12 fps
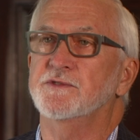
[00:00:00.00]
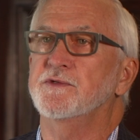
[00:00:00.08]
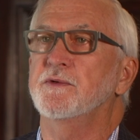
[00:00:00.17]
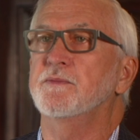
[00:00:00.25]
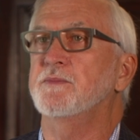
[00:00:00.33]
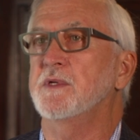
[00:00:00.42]

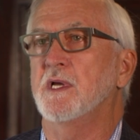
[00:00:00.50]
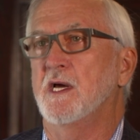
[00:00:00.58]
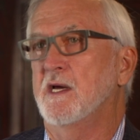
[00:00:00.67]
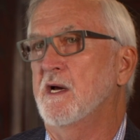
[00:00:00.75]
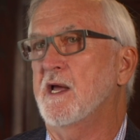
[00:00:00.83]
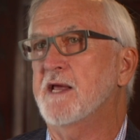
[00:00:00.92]
So
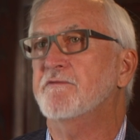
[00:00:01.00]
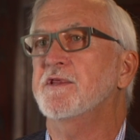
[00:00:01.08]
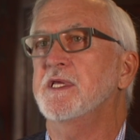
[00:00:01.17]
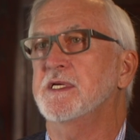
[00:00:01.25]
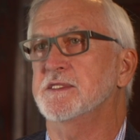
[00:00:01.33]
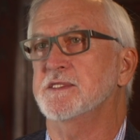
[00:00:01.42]

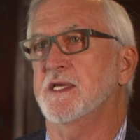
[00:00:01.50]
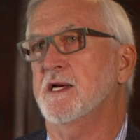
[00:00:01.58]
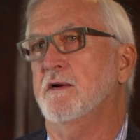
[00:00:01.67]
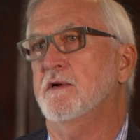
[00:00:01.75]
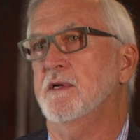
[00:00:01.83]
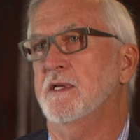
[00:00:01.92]
everything is
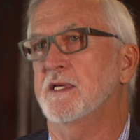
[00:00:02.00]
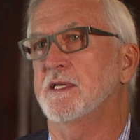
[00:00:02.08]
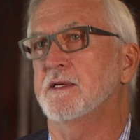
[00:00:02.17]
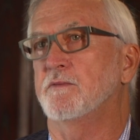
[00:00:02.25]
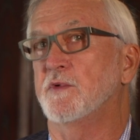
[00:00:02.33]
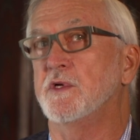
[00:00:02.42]
there,
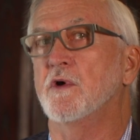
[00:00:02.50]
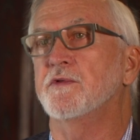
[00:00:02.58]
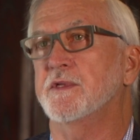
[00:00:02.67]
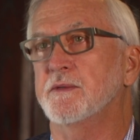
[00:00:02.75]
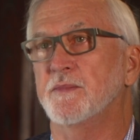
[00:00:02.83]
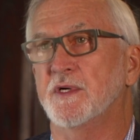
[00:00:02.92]
and we know
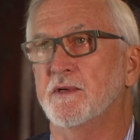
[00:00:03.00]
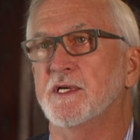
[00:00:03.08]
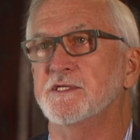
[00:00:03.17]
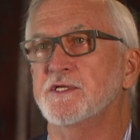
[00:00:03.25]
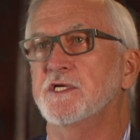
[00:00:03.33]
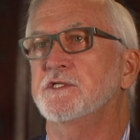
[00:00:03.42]
that the
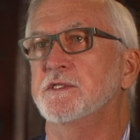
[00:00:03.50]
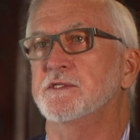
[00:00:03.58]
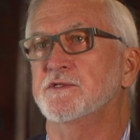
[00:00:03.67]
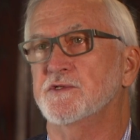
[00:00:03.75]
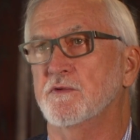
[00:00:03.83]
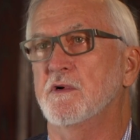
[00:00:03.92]
mineralization
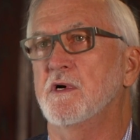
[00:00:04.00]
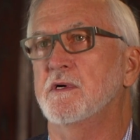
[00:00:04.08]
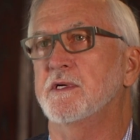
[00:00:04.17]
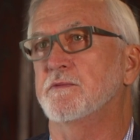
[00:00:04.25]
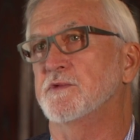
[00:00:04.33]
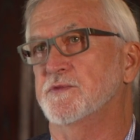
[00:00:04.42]
is
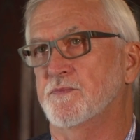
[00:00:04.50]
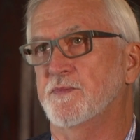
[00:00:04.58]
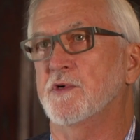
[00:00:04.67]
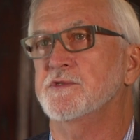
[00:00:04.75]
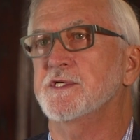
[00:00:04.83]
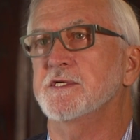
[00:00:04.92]
strong and was
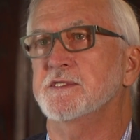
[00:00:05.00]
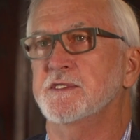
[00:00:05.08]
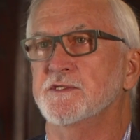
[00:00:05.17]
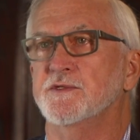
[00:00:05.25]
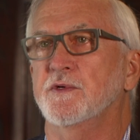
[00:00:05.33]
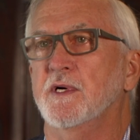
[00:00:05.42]
processed
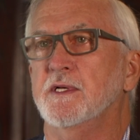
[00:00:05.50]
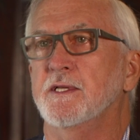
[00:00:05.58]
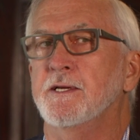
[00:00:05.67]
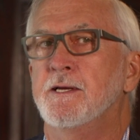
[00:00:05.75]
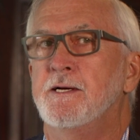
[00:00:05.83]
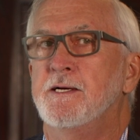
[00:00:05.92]

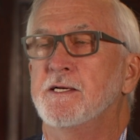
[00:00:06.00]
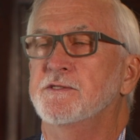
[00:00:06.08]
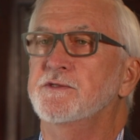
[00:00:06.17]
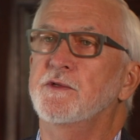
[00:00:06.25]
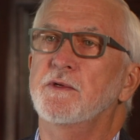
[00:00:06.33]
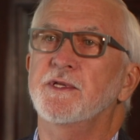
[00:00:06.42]
historically.
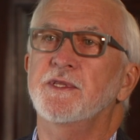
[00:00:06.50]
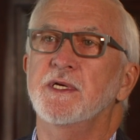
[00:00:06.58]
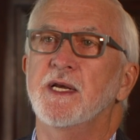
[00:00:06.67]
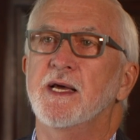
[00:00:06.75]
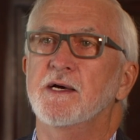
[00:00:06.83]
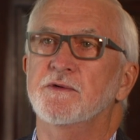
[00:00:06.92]
So the only
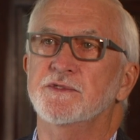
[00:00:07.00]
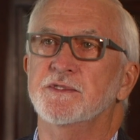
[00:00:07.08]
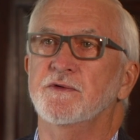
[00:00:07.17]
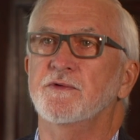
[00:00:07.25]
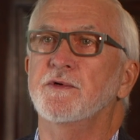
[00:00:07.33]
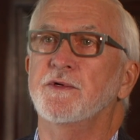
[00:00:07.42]
thing now is
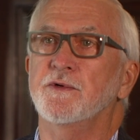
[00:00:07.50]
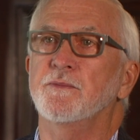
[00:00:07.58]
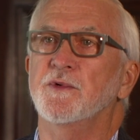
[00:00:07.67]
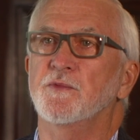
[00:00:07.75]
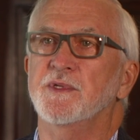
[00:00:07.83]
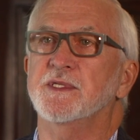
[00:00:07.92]
to
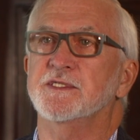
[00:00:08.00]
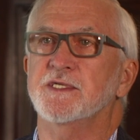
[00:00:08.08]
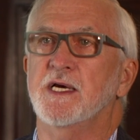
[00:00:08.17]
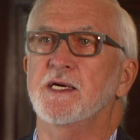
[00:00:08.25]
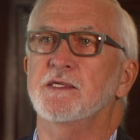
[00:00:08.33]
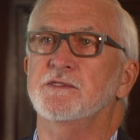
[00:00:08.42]
determine what the
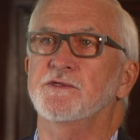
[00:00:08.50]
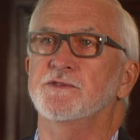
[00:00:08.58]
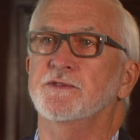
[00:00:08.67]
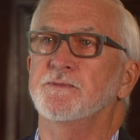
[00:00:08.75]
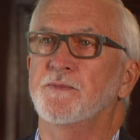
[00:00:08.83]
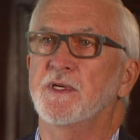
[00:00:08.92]
size
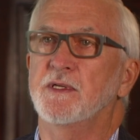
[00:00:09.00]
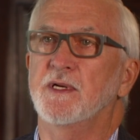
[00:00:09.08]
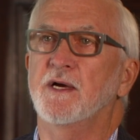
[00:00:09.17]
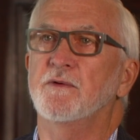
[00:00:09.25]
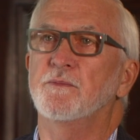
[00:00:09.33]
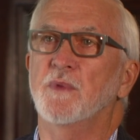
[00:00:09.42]
is and
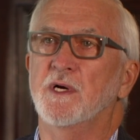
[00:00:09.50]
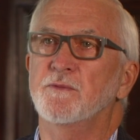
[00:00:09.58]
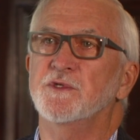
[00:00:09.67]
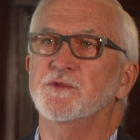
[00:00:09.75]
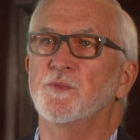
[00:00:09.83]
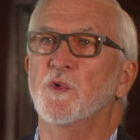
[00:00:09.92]
how
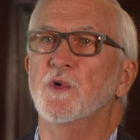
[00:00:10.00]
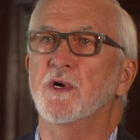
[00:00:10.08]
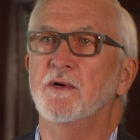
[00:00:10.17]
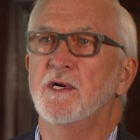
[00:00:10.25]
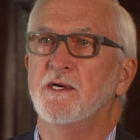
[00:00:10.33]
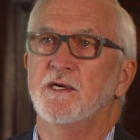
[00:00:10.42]
much
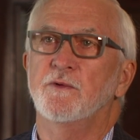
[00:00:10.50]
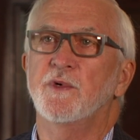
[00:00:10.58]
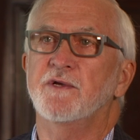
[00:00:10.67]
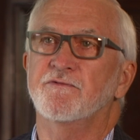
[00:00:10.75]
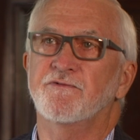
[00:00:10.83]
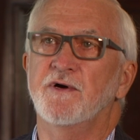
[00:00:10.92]
more
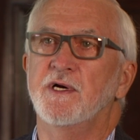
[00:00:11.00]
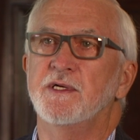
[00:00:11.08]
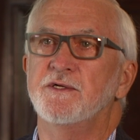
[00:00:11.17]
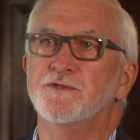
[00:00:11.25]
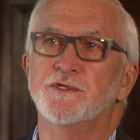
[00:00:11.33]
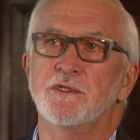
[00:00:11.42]
we can
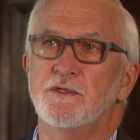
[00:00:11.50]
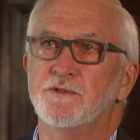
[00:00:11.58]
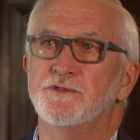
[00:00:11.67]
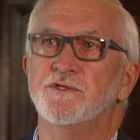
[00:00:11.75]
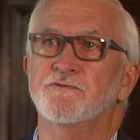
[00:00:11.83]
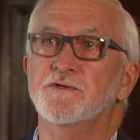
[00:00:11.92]
find using
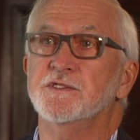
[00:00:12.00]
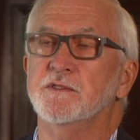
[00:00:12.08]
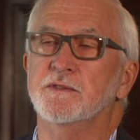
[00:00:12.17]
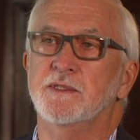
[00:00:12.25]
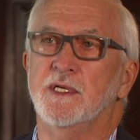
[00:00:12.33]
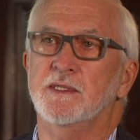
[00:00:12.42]
new
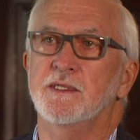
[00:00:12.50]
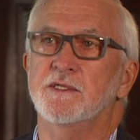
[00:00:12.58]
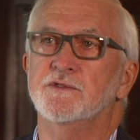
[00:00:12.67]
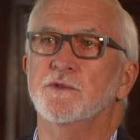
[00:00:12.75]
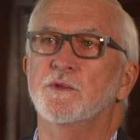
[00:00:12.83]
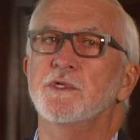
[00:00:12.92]
geophysical
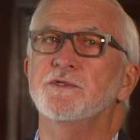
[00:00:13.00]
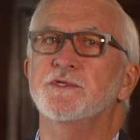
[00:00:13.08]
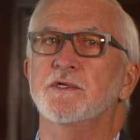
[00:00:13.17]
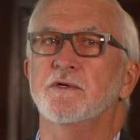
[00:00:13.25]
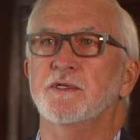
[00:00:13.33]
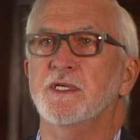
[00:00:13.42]
techniques. So we're
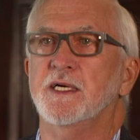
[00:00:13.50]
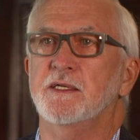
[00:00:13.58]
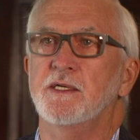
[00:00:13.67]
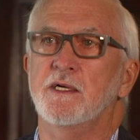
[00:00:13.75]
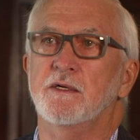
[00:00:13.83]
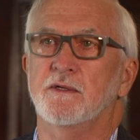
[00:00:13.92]
using a
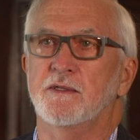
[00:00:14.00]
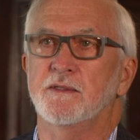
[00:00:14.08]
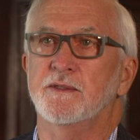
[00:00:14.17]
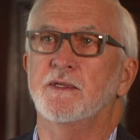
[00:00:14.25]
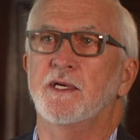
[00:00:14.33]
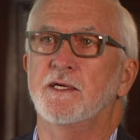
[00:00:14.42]
technique
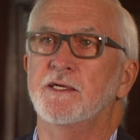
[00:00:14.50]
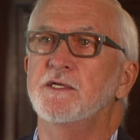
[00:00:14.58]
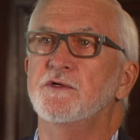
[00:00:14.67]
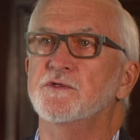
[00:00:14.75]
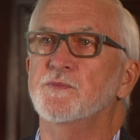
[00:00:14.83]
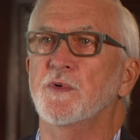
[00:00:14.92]
called
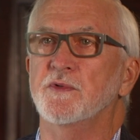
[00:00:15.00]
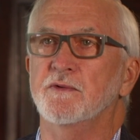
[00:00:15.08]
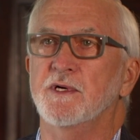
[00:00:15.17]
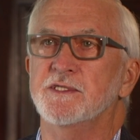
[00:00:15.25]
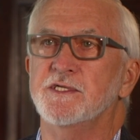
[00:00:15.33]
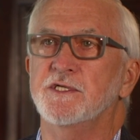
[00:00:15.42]
induced
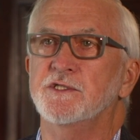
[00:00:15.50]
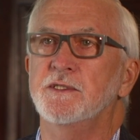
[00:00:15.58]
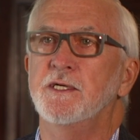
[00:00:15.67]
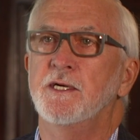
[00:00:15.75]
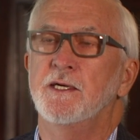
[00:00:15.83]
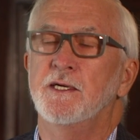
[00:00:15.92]

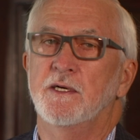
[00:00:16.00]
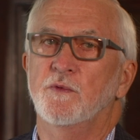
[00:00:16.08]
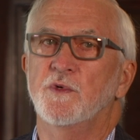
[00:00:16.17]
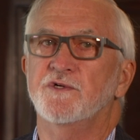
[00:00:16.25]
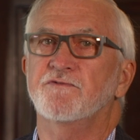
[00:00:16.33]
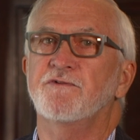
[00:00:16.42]
polarization,
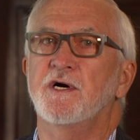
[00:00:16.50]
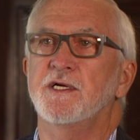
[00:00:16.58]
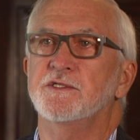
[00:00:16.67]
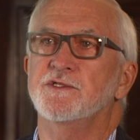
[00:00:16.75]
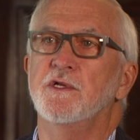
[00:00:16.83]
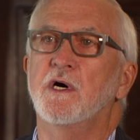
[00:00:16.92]
which
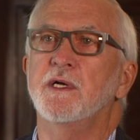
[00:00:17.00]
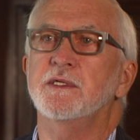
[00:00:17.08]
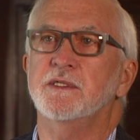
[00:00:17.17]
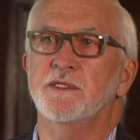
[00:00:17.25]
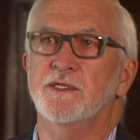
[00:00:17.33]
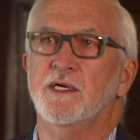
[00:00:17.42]
finds
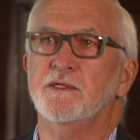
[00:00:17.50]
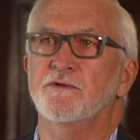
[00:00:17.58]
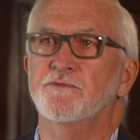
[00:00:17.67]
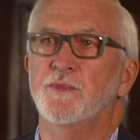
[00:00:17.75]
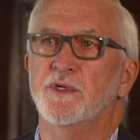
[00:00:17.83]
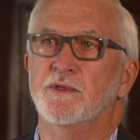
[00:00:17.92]

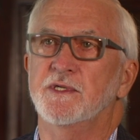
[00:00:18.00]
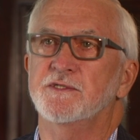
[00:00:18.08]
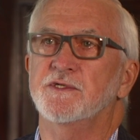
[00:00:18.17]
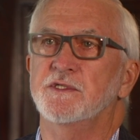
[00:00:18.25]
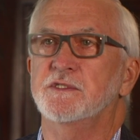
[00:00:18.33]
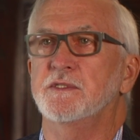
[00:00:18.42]
non-conductive
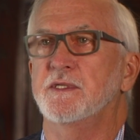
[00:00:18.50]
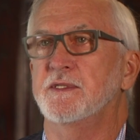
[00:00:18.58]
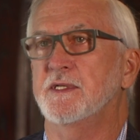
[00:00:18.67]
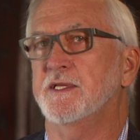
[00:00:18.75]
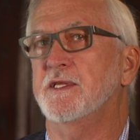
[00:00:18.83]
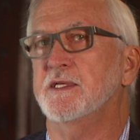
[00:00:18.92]
mineralization.
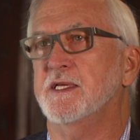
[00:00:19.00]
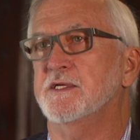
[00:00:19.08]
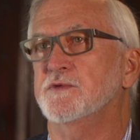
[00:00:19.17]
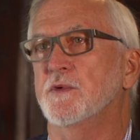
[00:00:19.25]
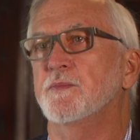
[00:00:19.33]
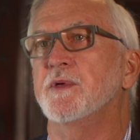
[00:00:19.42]
And I think
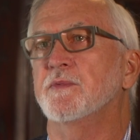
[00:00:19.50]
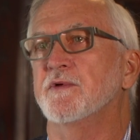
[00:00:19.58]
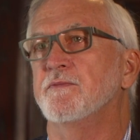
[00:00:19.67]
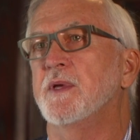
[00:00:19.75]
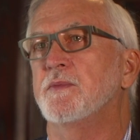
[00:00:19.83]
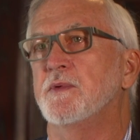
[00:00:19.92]
that's where people
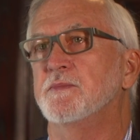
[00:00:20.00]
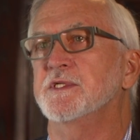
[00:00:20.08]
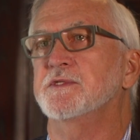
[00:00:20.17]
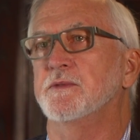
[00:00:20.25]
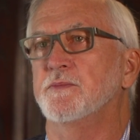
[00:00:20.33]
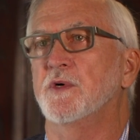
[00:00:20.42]
have maybe
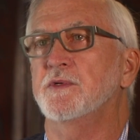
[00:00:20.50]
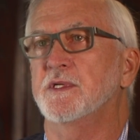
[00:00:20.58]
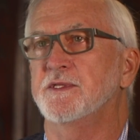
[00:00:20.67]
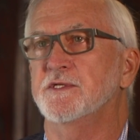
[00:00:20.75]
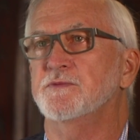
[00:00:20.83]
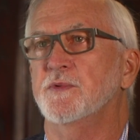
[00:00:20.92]
missed the boat
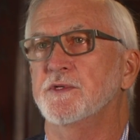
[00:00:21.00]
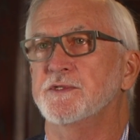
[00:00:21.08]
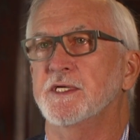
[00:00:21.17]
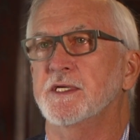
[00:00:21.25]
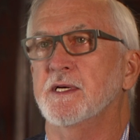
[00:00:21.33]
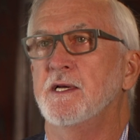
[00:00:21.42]
on this
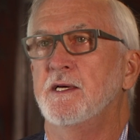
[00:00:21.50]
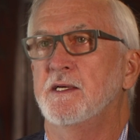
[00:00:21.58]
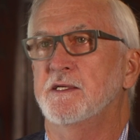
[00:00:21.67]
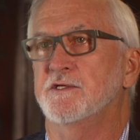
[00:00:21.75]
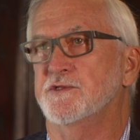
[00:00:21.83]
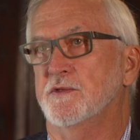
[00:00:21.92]
project
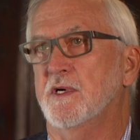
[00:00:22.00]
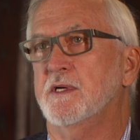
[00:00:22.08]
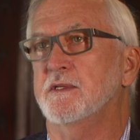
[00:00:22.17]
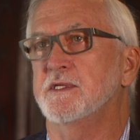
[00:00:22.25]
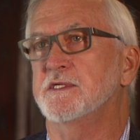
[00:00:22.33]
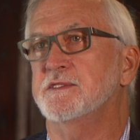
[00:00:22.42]

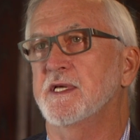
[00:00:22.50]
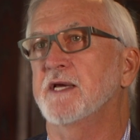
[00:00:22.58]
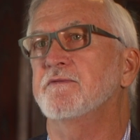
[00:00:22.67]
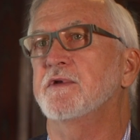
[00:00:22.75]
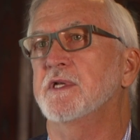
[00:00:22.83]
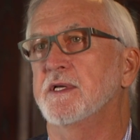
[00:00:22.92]
historically, is they
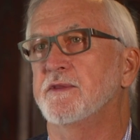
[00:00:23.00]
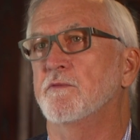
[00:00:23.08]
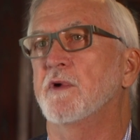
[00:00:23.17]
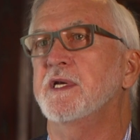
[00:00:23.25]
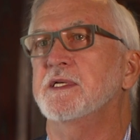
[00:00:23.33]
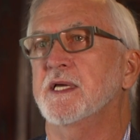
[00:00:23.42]
haven't done the
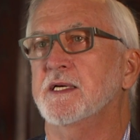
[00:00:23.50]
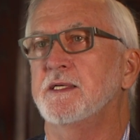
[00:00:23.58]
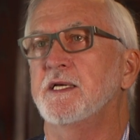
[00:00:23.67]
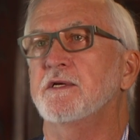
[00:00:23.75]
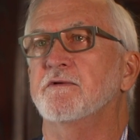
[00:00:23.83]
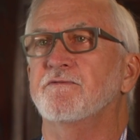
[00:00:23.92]
right
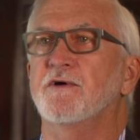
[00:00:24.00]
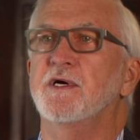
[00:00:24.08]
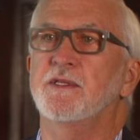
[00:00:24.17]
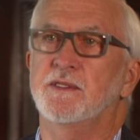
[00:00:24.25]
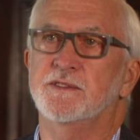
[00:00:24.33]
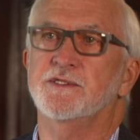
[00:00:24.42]
technique to
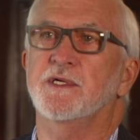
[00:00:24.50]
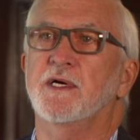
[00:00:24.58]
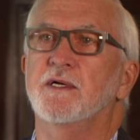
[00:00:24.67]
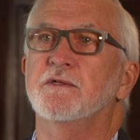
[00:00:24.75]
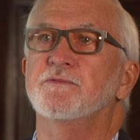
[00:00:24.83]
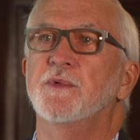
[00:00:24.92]
find this
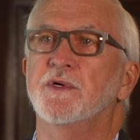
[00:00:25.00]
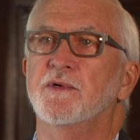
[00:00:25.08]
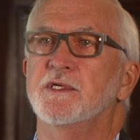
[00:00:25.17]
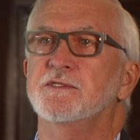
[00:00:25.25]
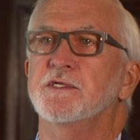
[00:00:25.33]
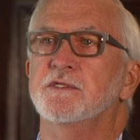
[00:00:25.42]
style of
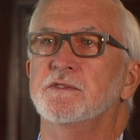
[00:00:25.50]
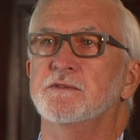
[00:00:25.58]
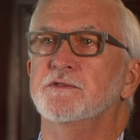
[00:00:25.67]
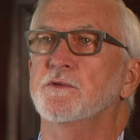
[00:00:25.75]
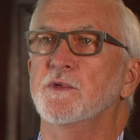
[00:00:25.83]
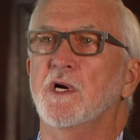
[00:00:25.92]

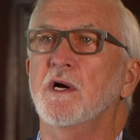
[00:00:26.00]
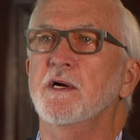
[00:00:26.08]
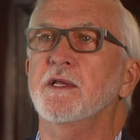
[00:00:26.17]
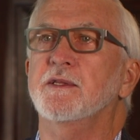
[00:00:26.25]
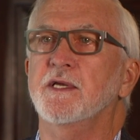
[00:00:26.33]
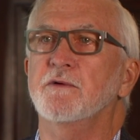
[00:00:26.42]
mineralization. So we're
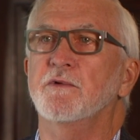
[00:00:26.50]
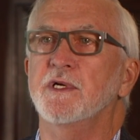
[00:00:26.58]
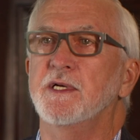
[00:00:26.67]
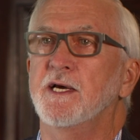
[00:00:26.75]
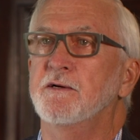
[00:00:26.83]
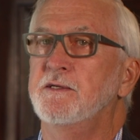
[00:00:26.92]
hard at that
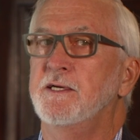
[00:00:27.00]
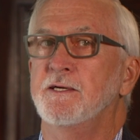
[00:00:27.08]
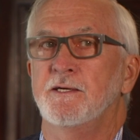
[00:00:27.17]
right now.